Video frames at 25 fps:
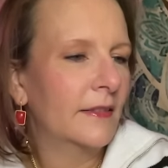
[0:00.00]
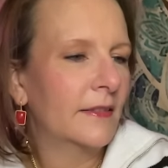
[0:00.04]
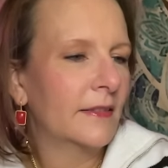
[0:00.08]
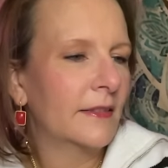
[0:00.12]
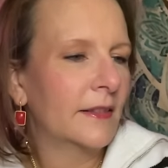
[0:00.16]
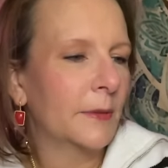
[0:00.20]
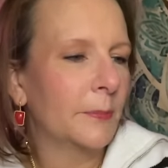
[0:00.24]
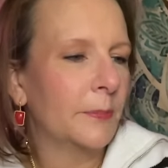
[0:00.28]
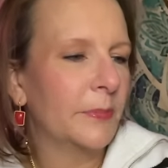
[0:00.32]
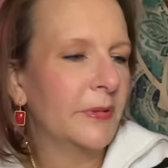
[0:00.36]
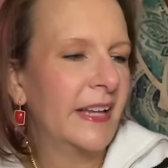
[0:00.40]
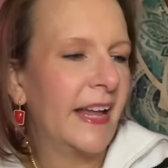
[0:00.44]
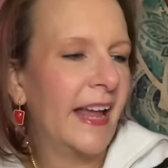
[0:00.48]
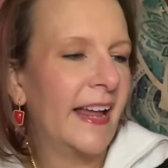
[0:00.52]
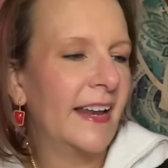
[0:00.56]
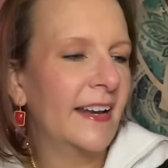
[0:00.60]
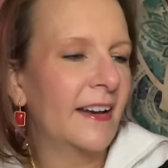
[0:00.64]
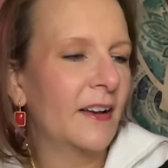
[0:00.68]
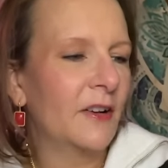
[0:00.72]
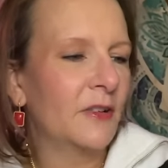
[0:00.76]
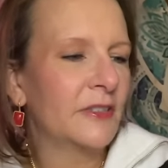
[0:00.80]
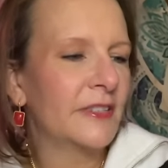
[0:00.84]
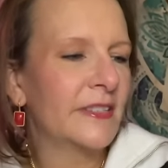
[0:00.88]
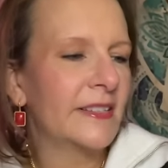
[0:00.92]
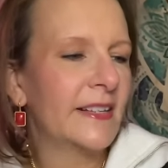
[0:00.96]
the
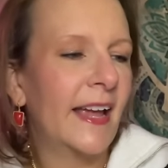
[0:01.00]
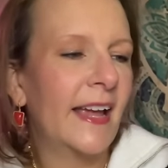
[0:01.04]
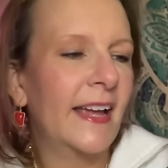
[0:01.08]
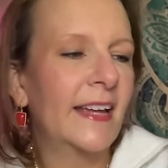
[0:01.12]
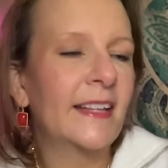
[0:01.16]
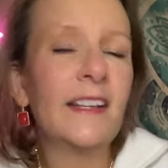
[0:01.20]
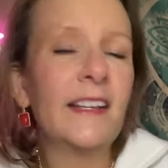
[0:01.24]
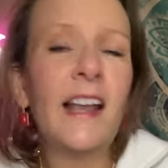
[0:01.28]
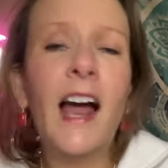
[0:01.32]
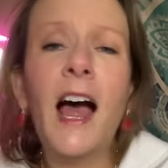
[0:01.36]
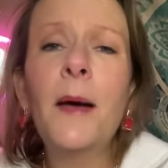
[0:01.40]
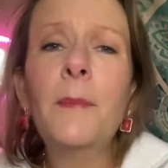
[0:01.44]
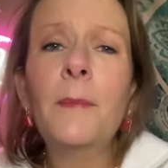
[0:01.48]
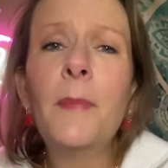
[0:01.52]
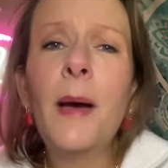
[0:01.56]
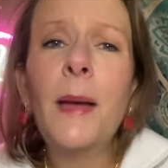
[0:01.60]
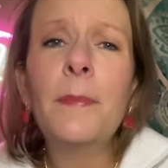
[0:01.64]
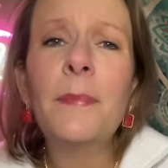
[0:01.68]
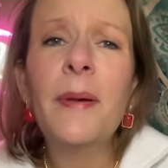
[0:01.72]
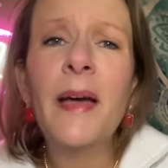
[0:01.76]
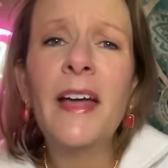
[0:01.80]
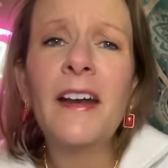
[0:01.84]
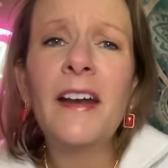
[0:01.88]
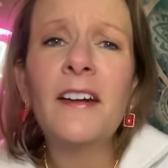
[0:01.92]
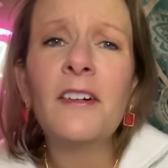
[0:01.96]
potato's saying, not my
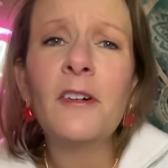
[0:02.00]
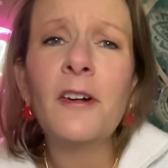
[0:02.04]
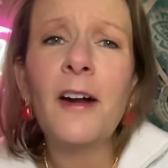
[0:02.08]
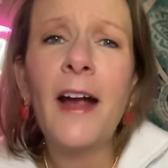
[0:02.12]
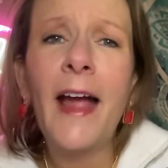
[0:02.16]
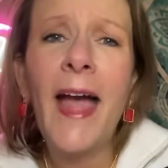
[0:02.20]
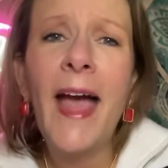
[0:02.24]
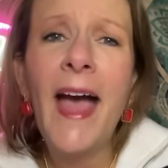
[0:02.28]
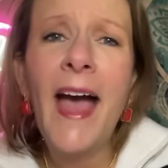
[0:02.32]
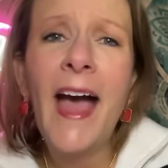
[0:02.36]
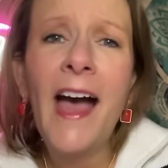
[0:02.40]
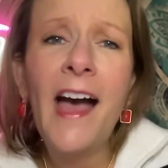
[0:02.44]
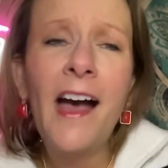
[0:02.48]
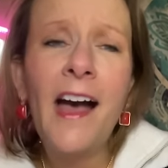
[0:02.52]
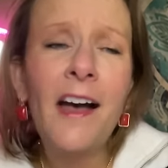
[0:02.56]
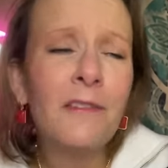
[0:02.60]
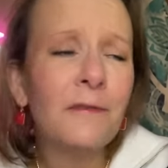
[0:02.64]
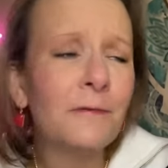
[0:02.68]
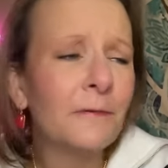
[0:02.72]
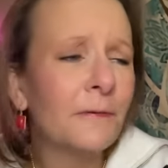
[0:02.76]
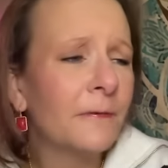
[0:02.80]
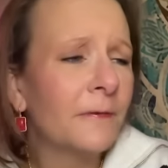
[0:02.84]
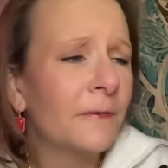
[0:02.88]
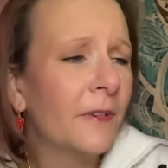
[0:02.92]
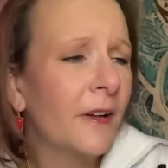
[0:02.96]
better
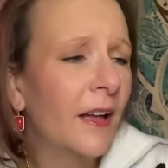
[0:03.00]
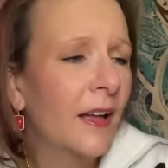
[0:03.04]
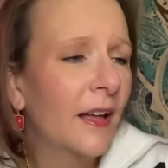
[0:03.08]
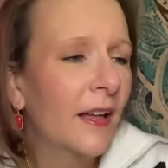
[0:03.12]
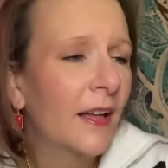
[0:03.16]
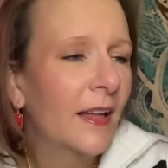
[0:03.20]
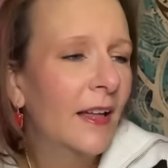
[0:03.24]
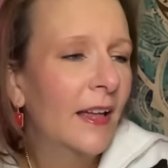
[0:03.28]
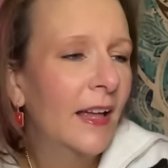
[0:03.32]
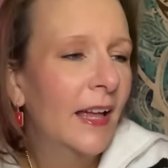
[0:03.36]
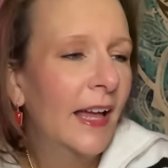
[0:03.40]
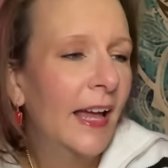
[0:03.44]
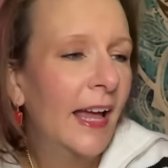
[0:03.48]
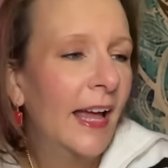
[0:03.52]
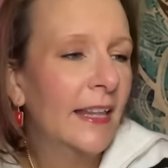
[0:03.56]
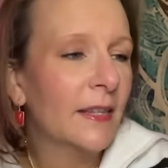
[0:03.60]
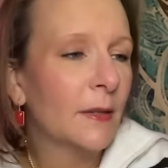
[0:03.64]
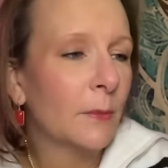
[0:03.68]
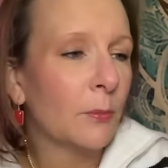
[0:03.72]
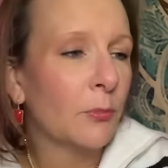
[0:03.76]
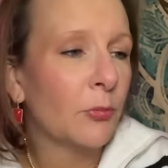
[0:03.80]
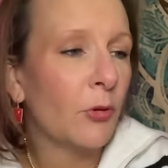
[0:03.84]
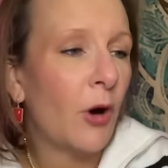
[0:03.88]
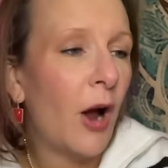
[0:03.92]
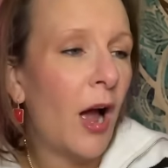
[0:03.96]
half, and
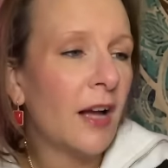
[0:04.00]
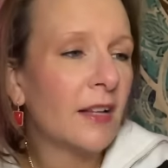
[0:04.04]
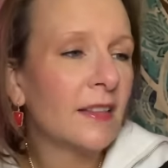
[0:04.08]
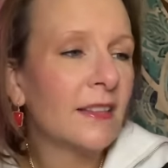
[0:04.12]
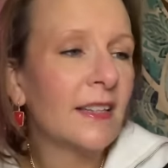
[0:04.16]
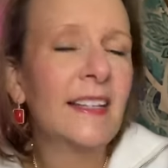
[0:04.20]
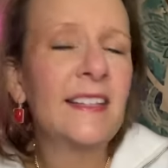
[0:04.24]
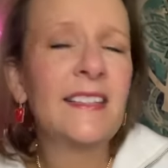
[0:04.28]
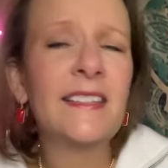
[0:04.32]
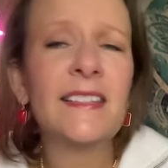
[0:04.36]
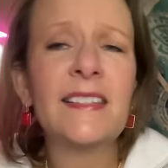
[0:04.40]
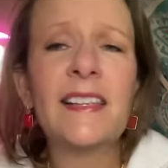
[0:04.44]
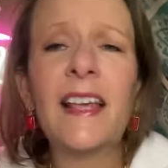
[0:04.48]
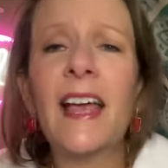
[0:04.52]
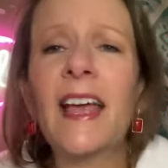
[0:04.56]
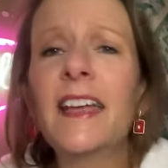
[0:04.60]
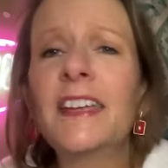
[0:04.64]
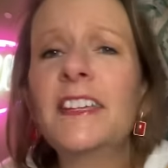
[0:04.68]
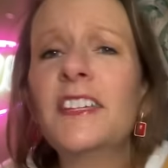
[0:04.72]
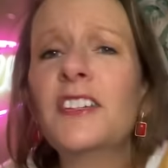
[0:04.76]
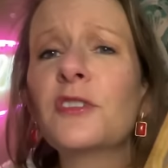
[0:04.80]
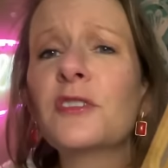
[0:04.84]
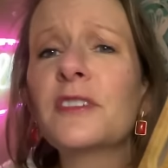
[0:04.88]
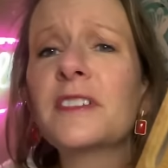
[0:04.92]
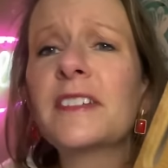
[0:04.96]
the broccoli's
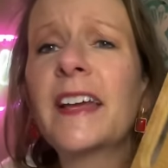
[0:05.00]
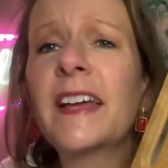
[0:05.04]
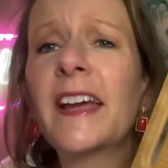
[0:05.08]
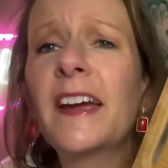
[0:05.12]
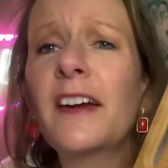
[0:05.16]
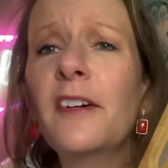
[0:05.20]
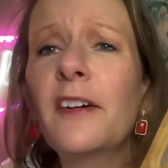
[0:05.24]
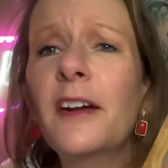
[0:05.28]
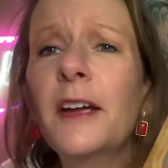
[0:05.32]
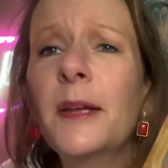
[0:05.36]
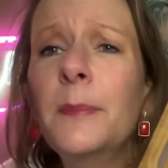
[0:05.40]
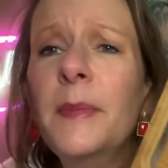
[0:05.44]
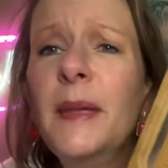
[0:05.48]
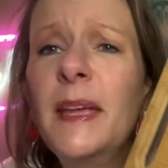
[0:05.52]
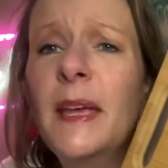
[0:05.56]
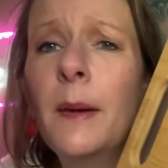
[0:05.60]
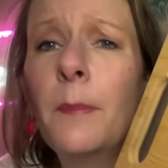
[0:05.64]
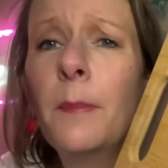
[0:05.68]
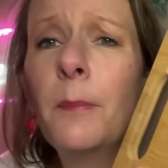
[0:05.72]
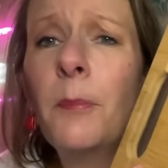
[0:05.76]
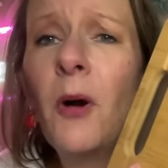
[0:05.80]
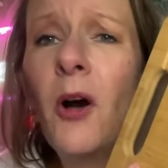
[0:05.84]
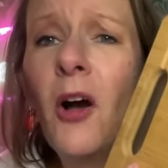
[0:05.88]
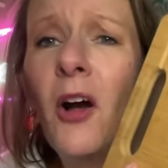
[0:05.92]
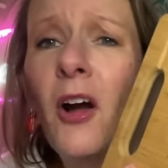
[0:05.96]
saying, you're tearing me
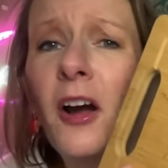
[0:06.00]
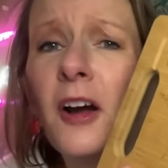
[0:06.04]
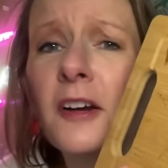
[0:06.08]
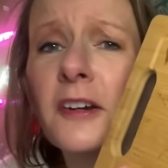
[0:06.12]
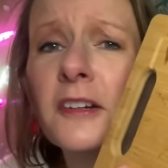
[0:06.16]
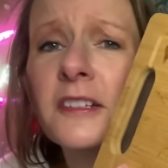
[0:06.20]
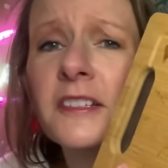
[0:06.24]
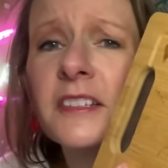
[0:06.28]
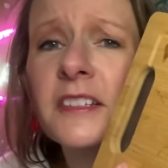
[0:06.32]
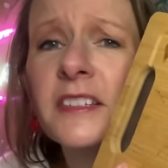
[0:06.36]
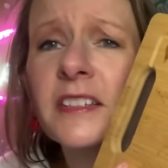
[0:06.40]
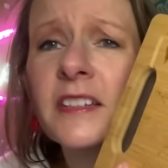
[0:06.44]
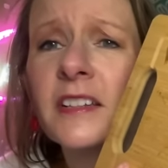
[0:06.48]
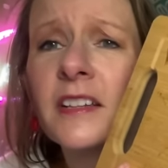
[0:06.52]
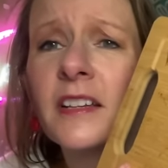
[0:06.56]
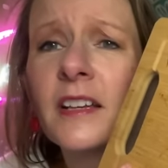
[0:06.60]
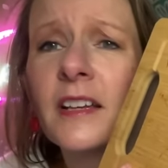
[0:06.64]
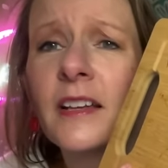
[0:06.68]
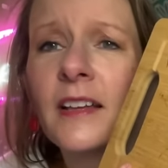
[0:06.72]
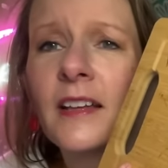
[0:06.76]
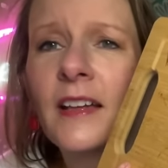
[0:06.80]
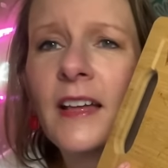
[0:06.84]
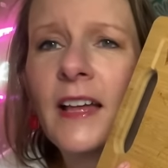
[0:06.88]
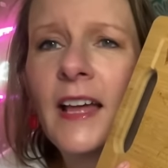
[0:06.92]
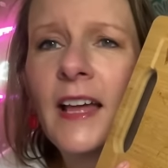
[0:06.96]
apart.
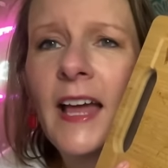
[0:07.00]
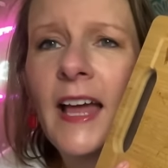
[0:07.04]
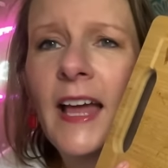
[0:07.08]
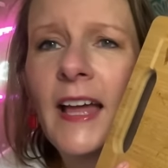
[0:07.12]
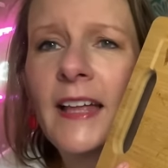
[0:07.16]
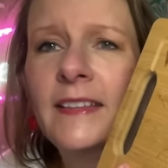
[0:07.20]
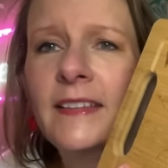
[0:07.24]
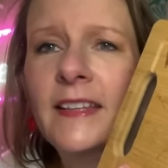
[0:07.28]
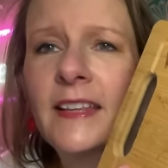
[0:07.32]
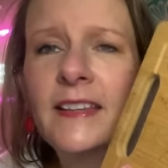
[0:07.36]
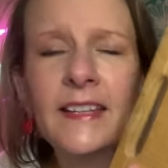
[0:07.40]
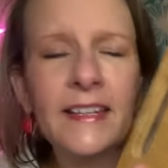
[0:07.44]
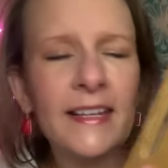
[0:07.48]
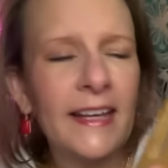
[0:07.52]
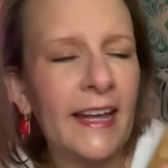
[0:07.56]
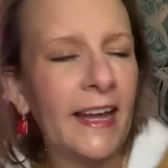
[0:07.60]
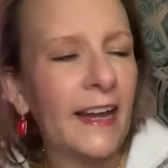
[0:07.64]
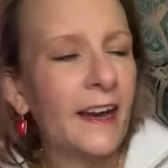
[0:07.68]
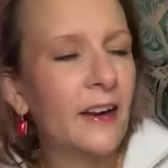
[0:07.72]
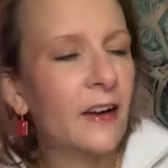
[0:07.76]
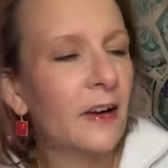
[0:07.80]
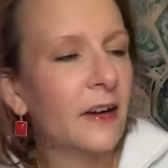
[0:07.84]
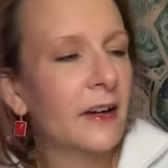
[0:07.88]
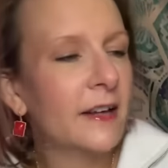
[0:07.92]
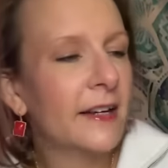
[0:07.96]
And then the
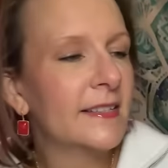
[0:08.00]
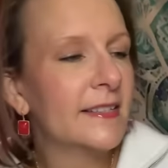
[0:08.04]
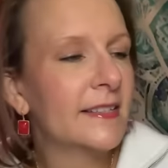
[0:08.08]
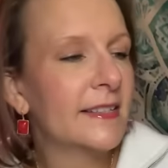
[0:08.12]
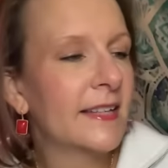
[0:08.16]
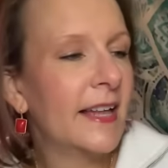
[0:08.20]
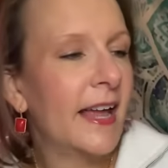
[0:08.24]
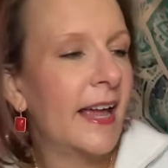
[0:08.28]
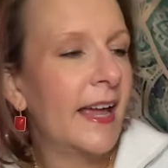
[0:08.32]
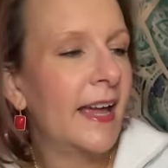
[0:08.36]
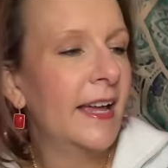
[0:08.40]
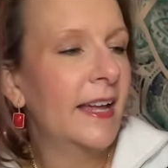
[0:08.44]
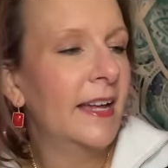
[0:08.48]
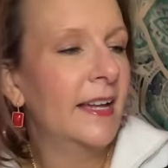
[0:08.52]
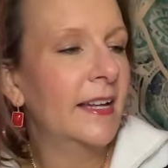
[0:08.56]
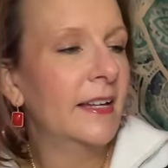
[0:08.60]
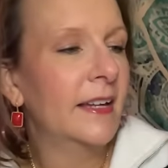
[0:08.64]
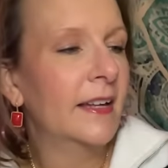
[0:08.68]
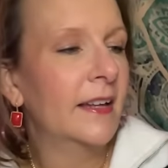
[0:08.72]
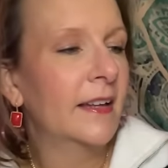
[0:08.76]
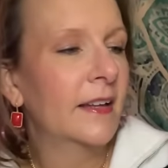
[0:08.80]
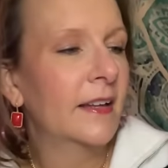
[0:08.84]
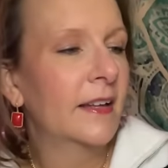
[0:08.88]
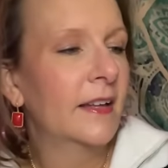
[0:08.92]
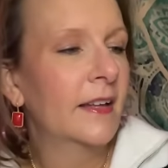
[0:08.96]
carrot is
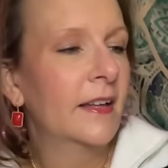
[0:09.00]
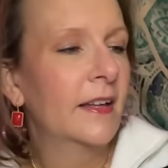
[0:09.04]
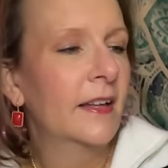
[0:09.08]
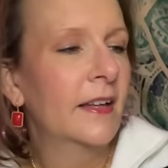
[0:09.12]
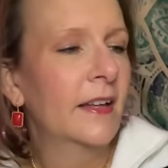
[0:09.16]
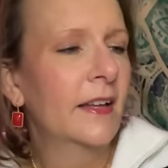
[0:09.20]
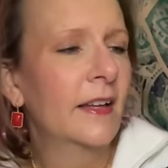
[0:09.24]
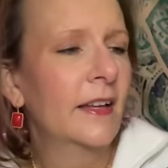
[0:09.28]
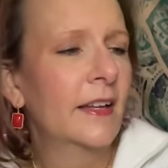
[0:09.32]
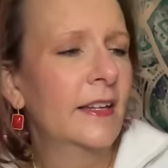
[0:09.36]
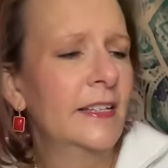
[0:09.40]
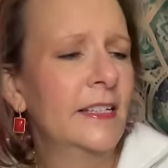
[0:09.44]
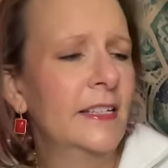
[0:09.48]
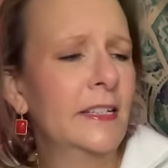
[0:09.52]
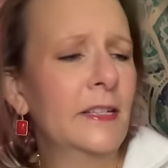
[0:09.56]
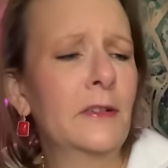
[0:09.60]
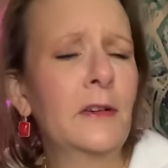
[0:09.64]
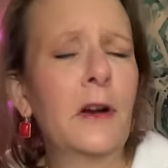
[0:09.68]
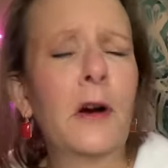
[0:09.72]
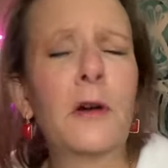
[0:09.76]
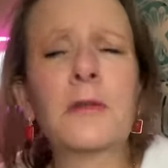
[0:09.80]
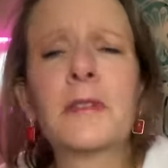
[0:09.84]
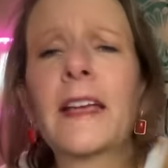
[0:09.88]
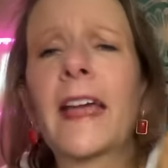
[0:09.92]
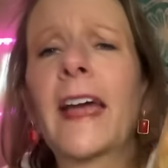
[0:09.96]
saying, you
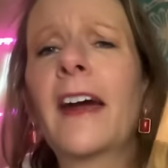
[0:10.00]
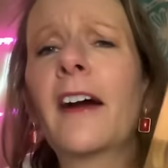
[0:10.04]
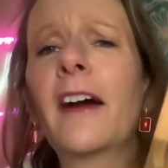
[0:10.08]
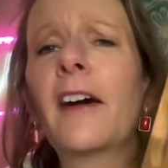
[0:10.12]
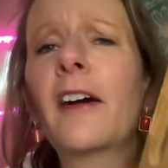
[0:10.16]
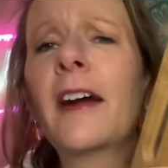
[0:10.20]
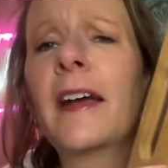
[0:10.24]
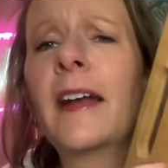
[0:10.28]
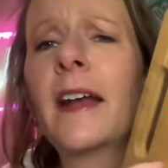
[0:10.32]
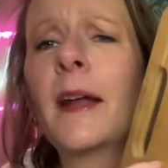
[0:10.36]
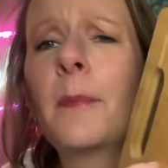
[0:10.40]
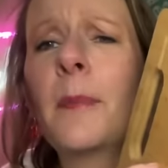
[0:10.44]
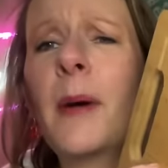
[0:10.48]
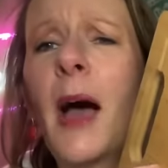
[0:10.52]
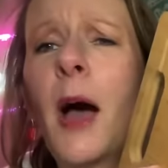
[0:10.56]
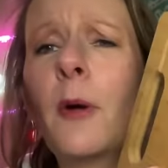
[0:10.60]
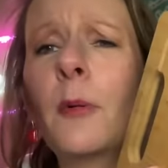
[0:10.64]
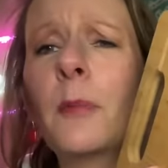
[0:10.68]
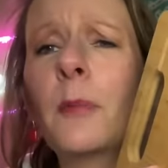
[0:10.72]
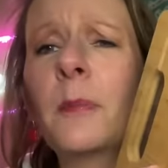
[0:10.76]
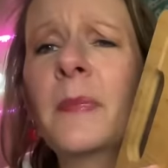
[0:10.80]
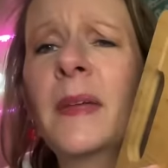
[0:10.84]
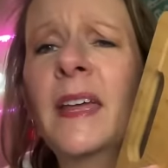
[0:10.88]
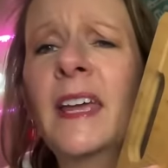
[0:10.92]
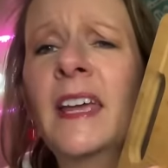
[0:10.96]
don't care it
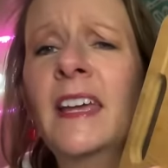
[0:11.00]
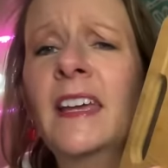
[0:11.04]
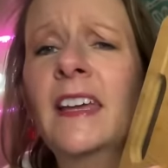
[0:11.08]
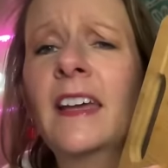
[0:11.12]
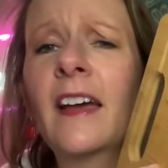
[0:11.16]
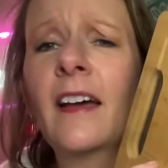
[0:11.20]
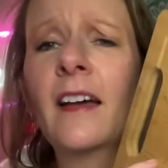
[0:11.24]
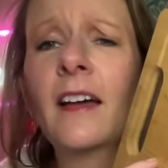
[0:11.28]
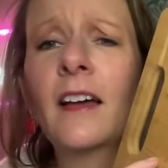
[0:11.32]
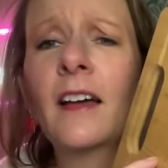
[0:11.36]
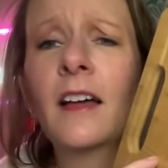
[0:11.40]
about me.